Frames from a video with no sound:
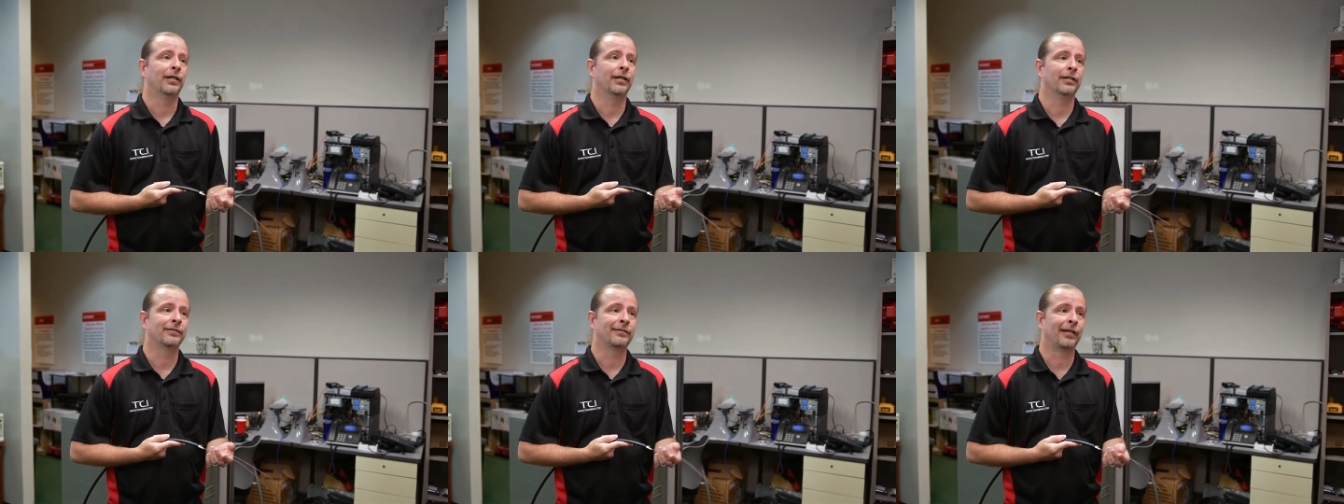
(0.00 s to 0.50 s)

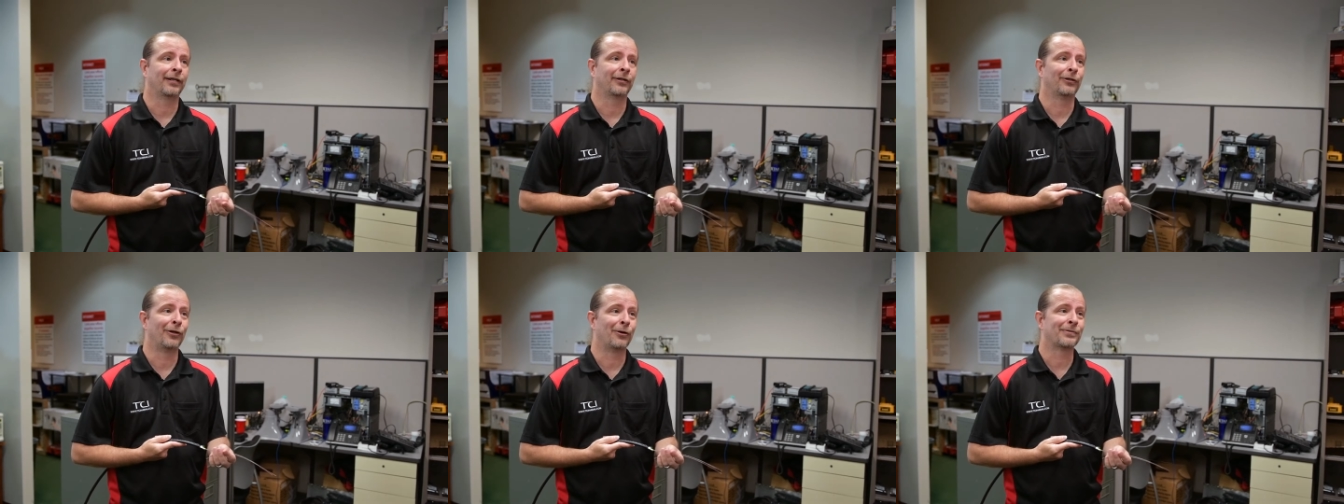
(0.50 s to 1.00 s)
Uh, it's taken
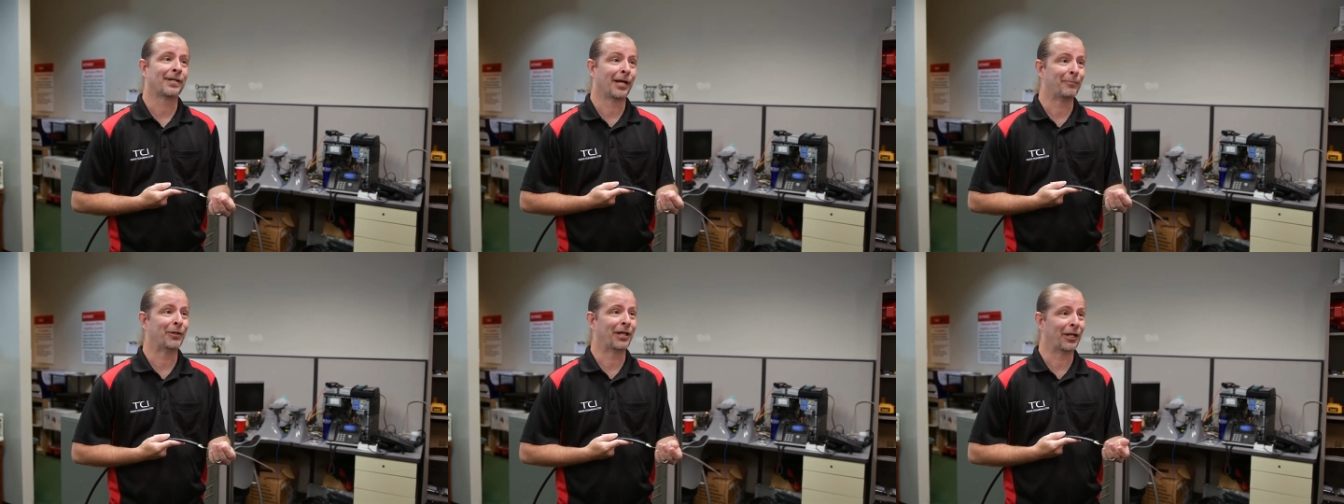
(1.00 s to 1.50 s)
a long
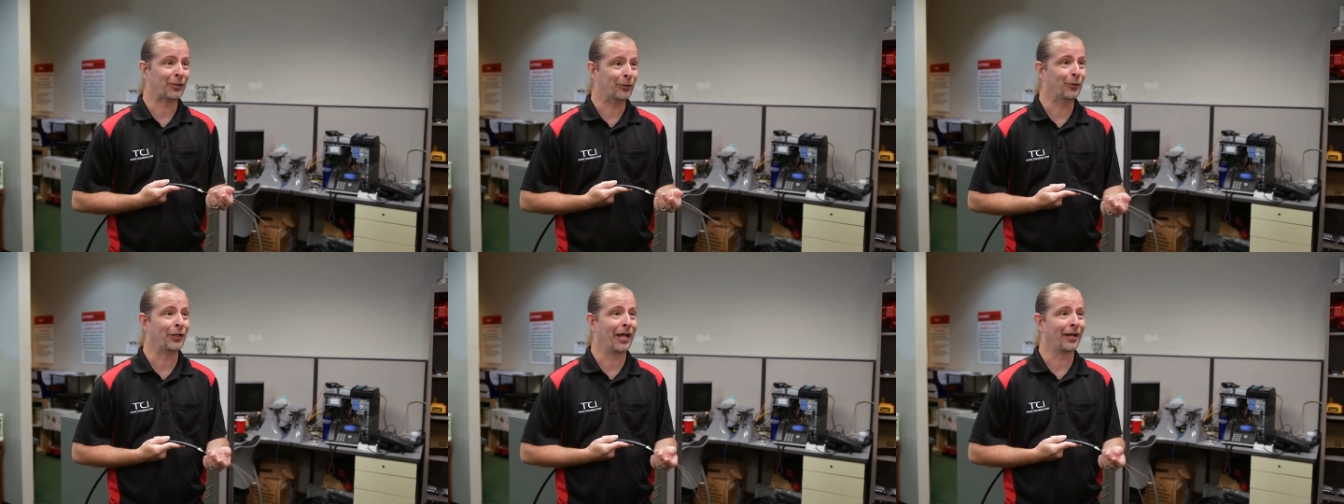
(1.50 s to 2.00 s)
time to get
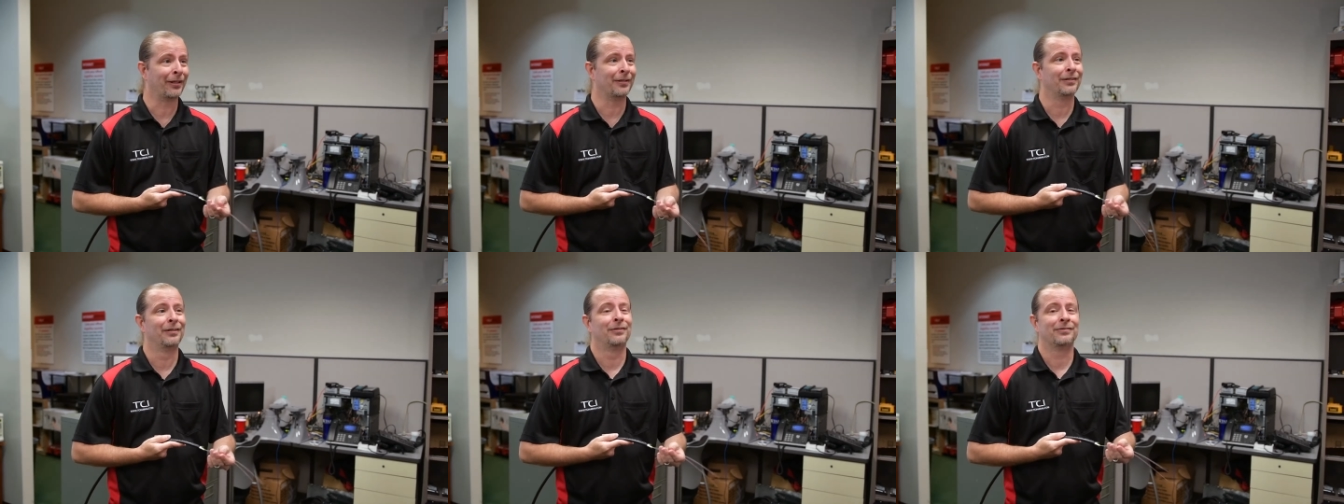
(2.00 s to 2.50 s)
good at
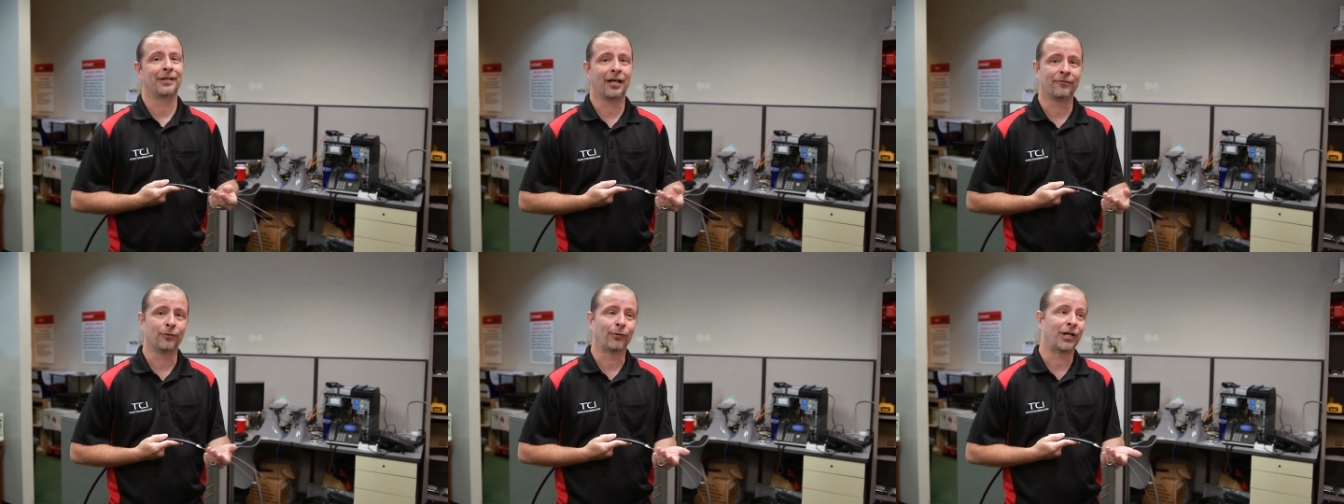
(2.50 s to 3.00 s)
it, to
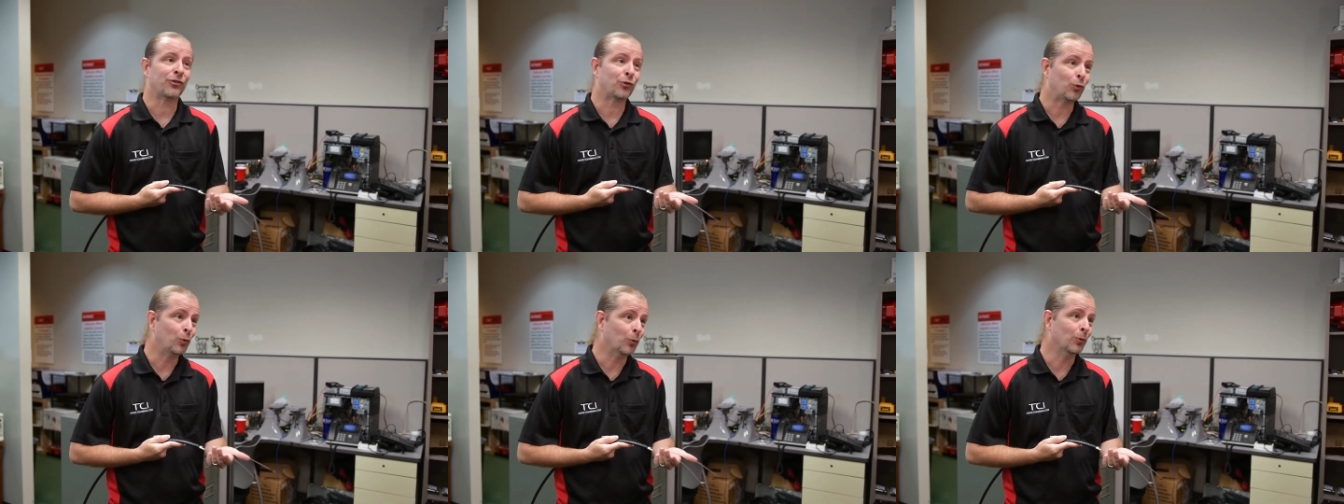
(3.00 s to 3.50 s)
have the right
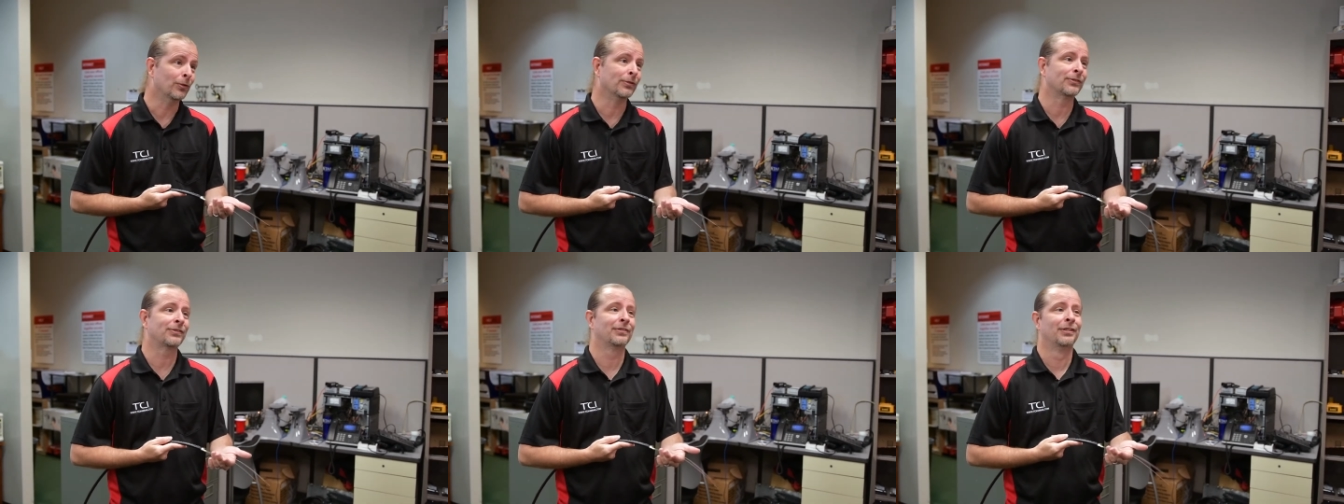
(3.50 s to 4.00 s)

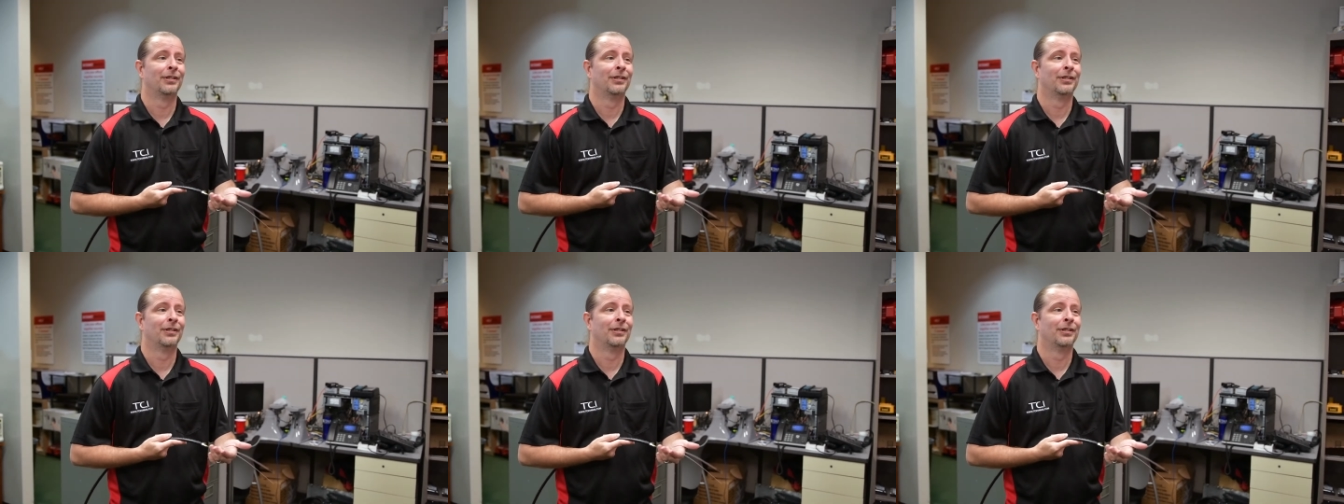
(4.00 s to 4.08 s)
tools,